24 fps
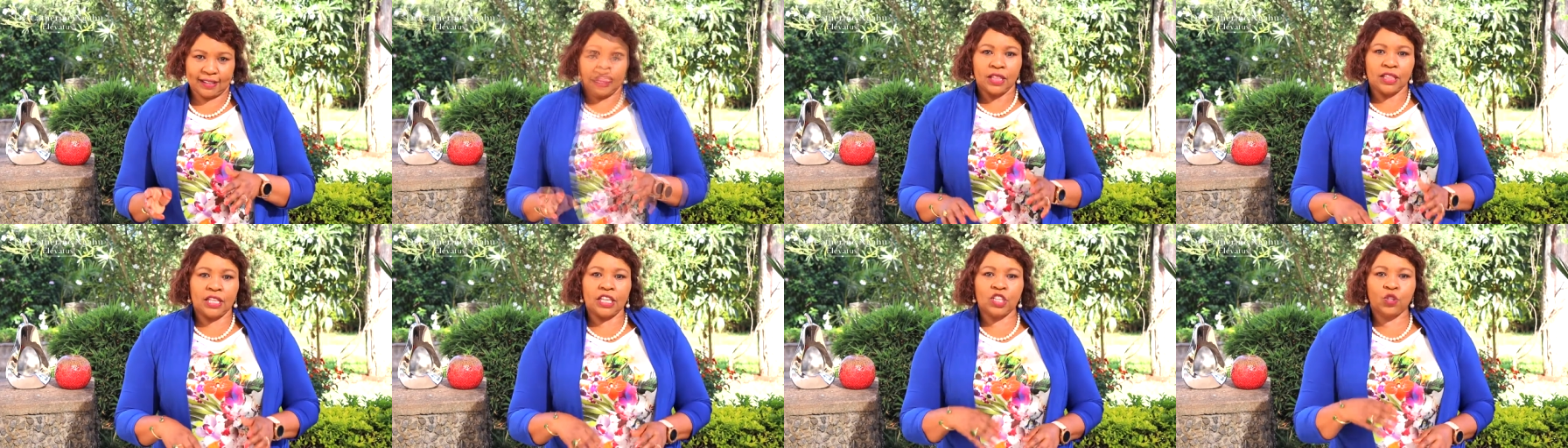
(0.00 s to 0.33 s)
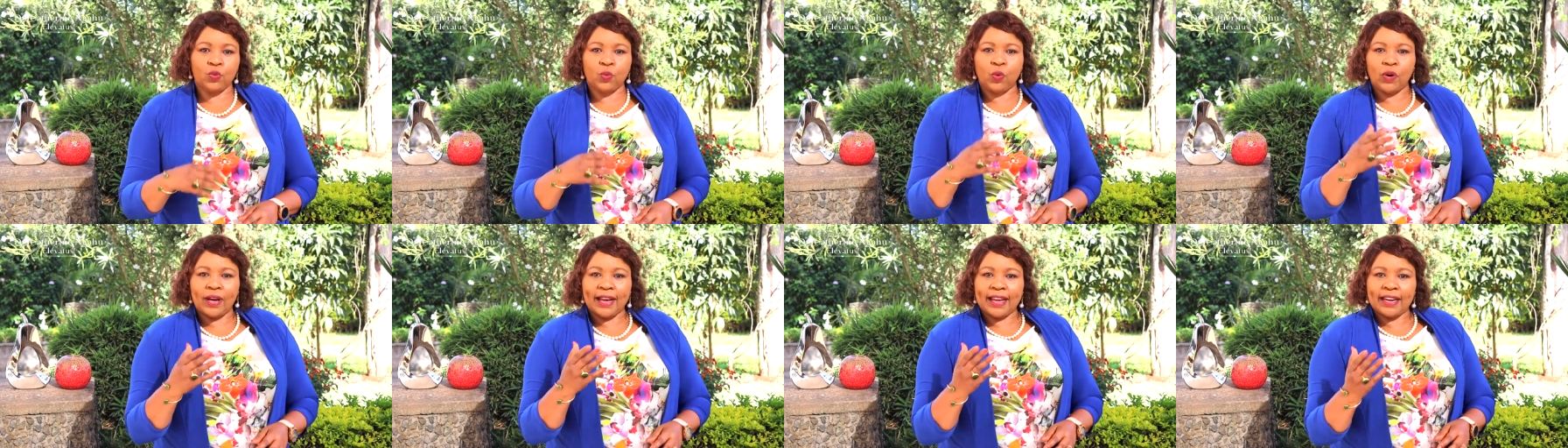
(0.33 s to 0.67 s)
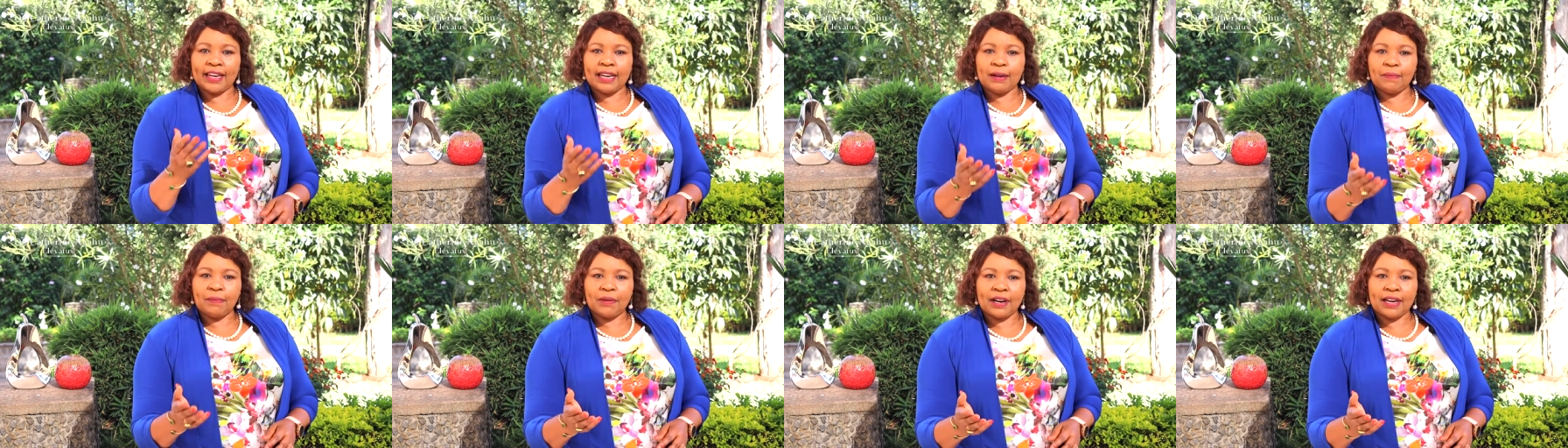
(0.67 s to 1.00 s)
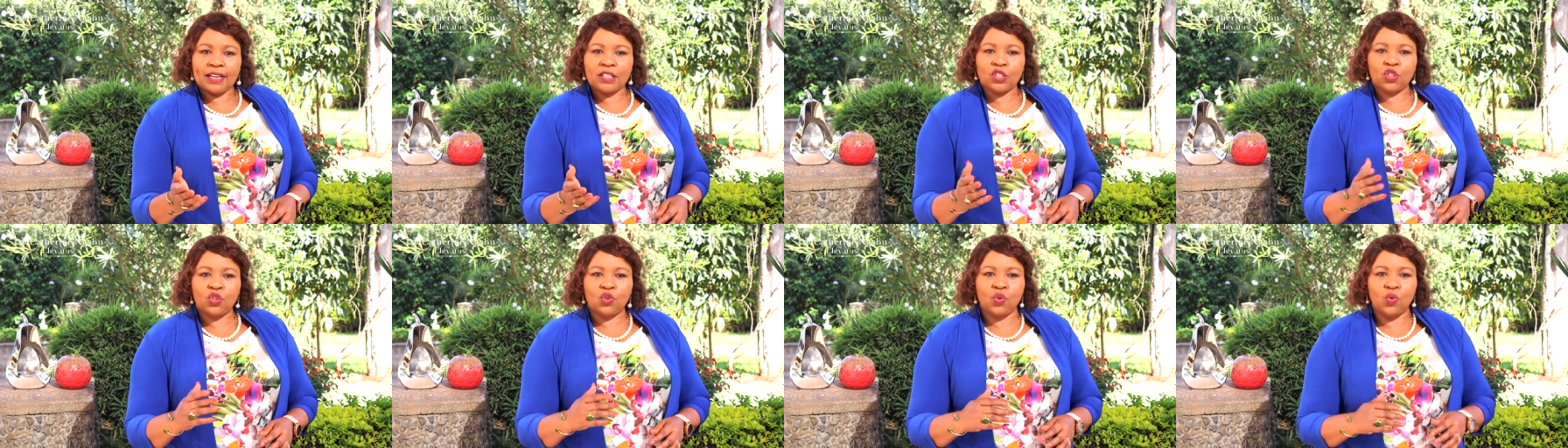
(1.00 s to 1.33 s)
This will enable
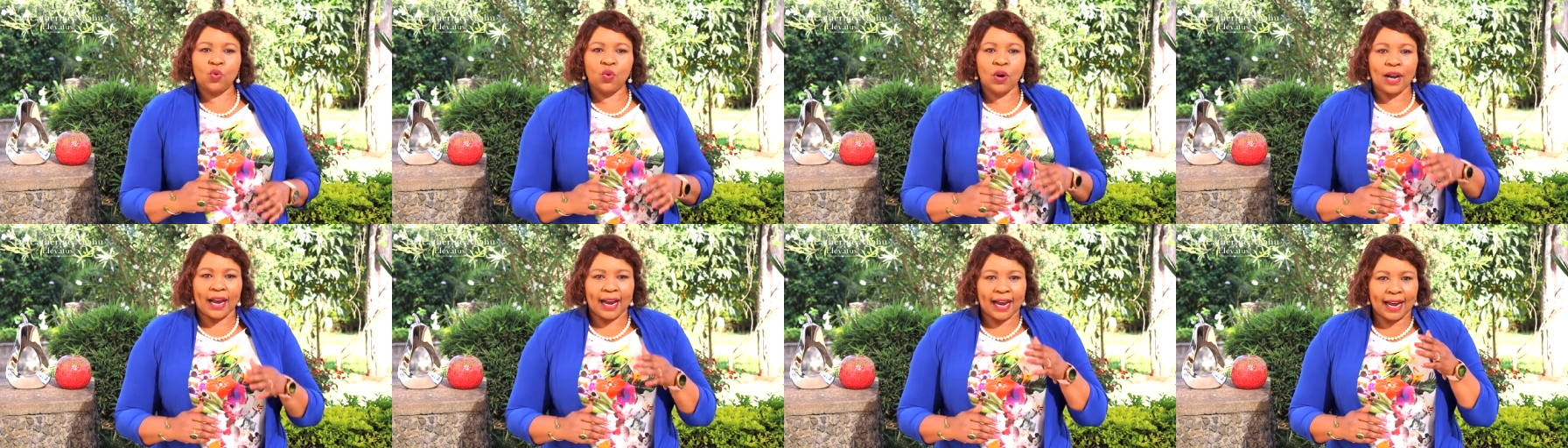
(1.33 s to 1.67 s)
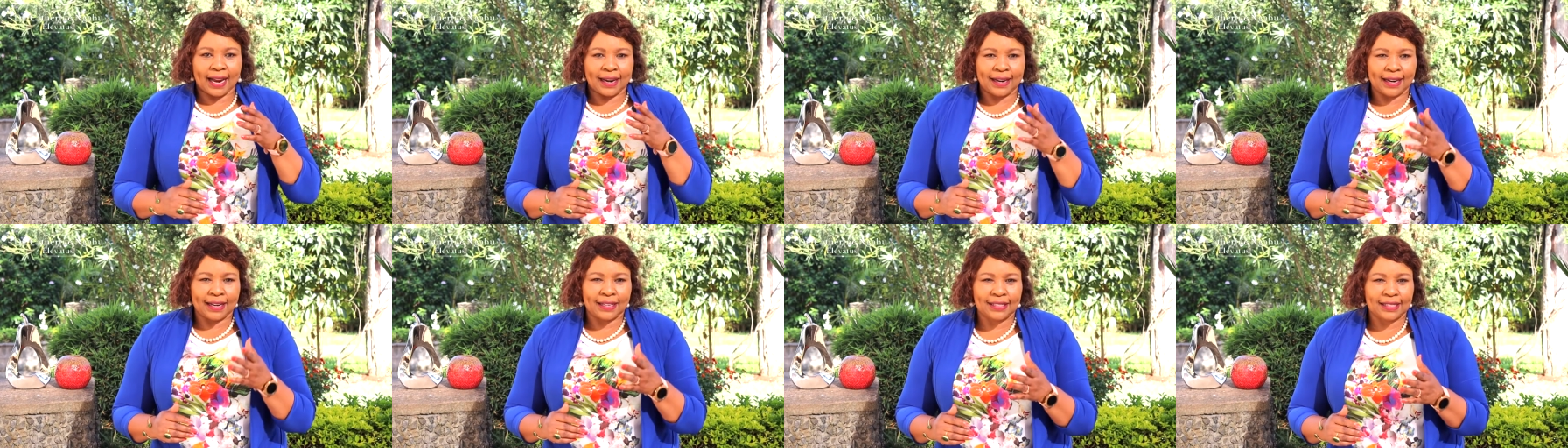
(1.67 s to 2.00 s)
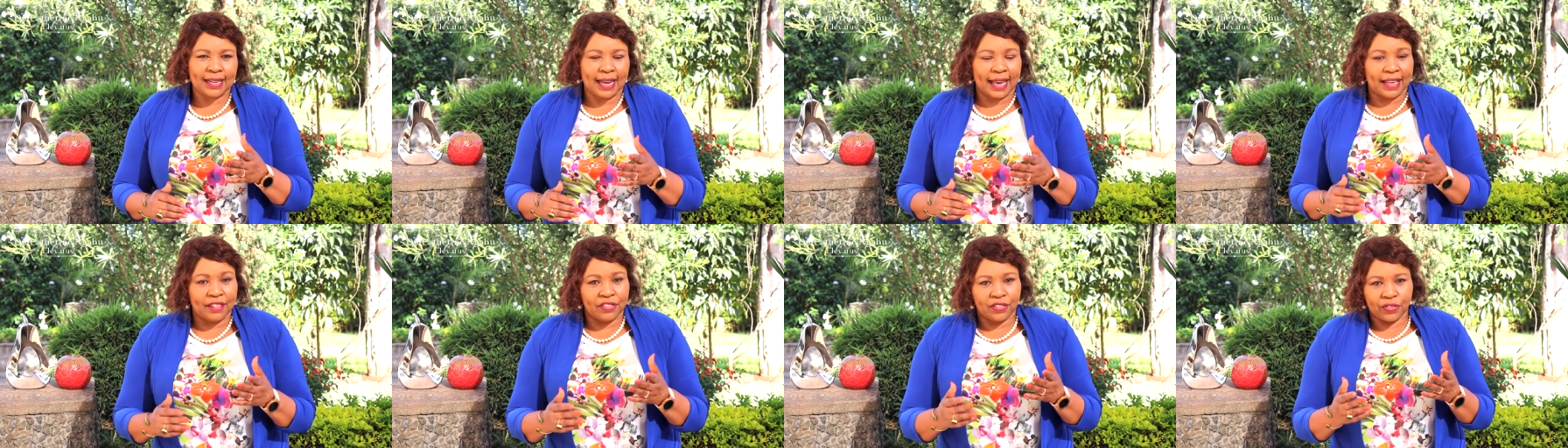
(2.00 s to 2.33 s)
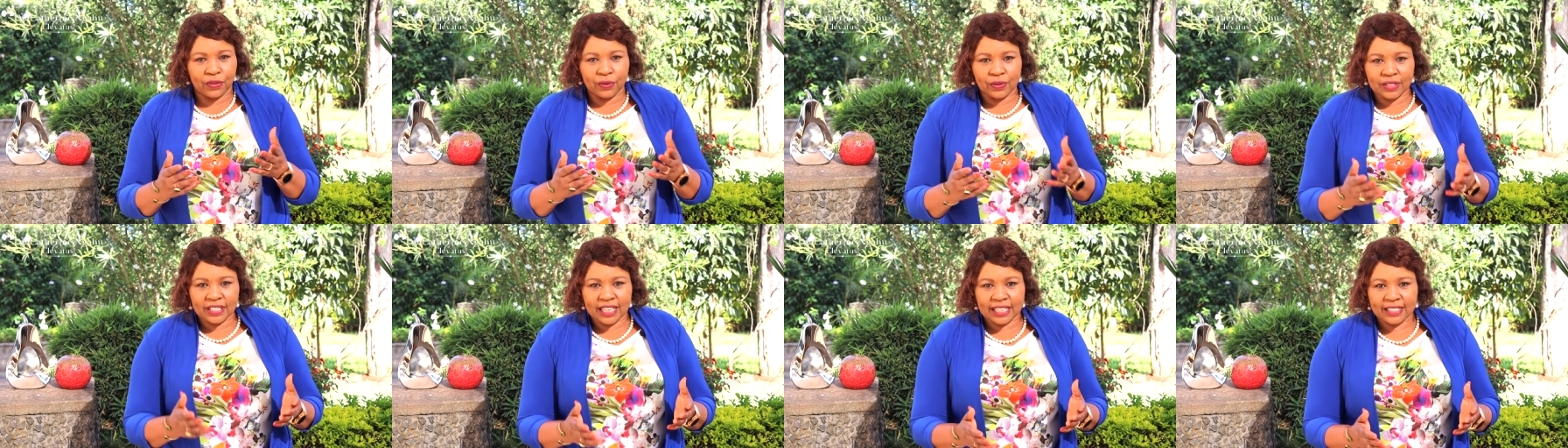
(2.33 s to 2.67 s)
us to harness
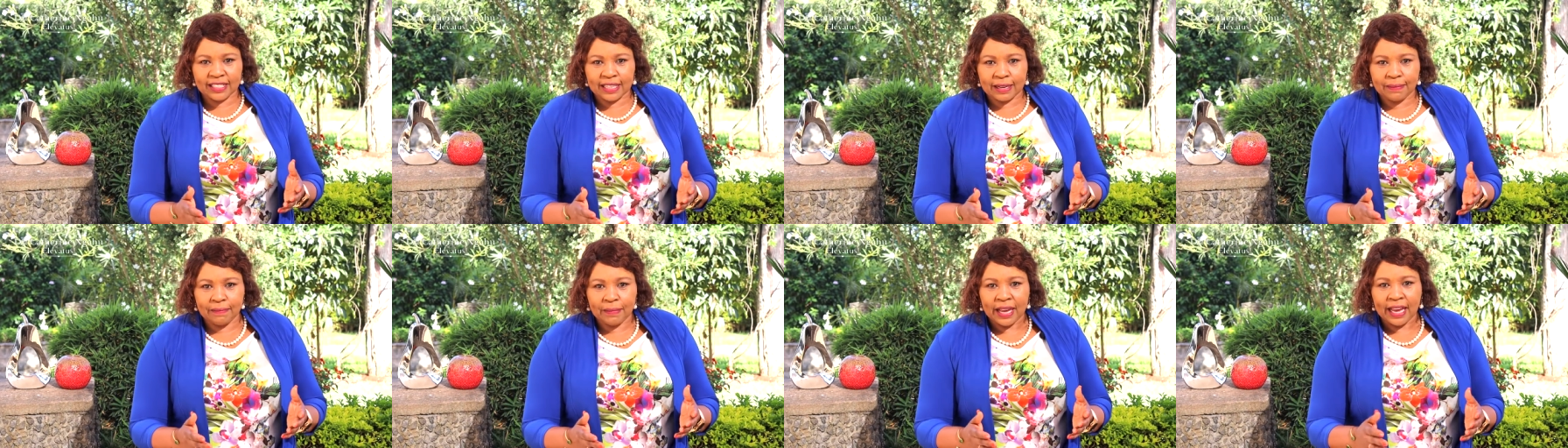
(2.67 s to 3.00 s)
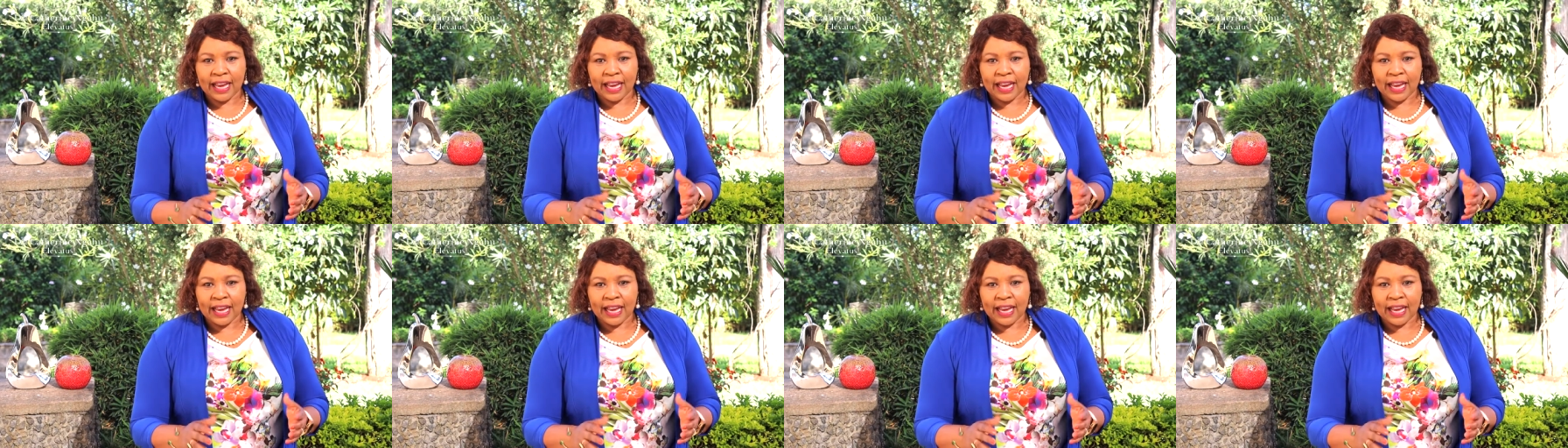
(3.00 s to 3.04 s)
enthusiasm